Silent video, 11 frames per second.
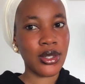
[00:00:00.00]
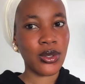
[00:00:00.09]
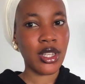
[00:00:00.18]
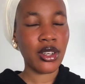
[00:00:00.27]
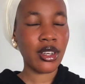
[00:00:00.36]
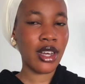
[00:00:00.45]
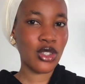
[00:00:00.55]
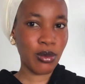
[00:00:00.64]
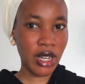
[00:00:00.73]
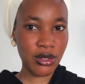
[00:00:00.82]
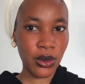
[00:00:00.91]
So thank you guys so
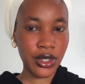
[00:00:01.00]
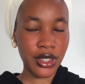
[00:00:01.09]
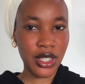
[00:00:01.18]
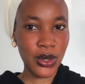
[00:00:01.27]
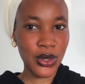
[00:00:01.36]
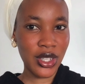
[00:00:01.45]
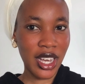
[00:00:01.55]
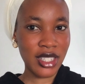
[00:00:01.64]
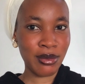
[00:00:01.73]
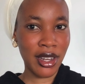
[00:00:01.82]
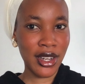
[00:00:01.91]
much for watching. I'll see you
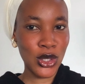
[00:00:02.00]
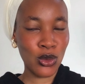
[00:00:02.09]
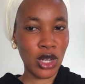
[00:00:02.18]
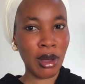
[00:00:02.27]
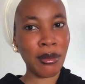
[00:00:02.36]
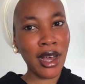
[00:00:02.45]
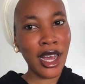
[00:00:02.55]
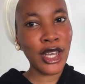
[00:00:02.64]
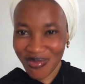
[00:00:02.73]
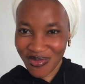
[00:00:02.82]
guys in my next one. Bye bye.